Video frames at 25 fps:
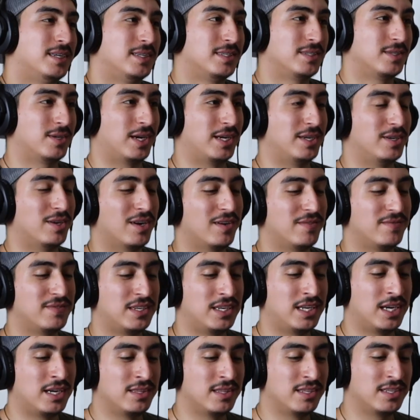So I know
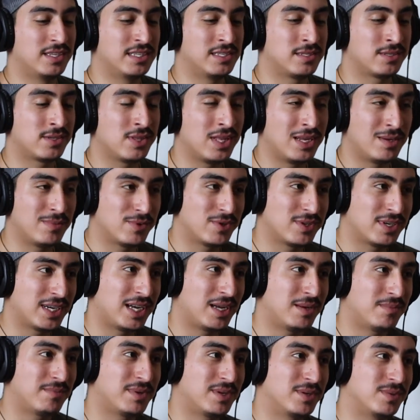I've done the disclaimer
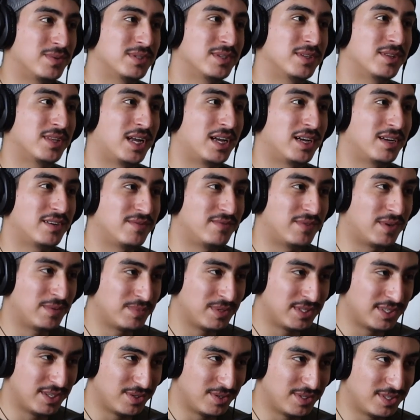again, but it was a lot of
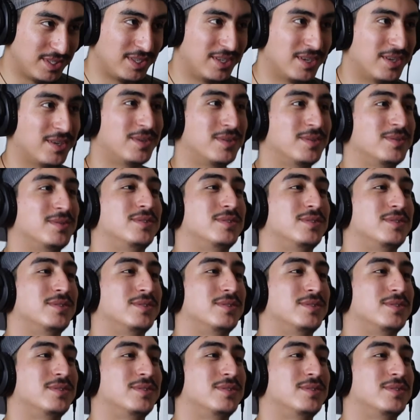episodes ago,